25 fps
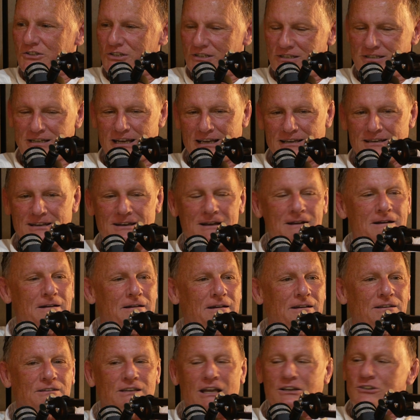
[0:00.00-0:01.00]
she said
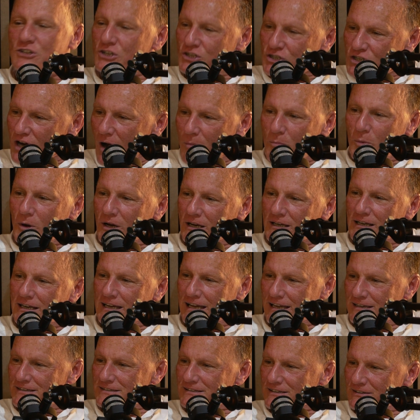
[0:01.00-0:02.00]
that she stopped bringing the
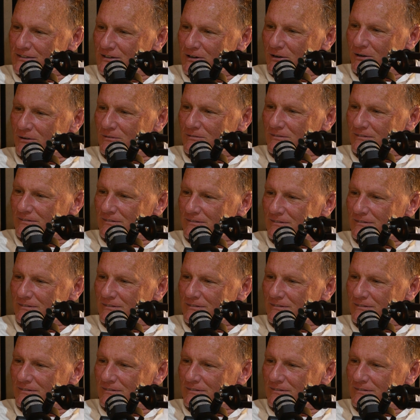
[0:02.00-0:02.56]
kids to school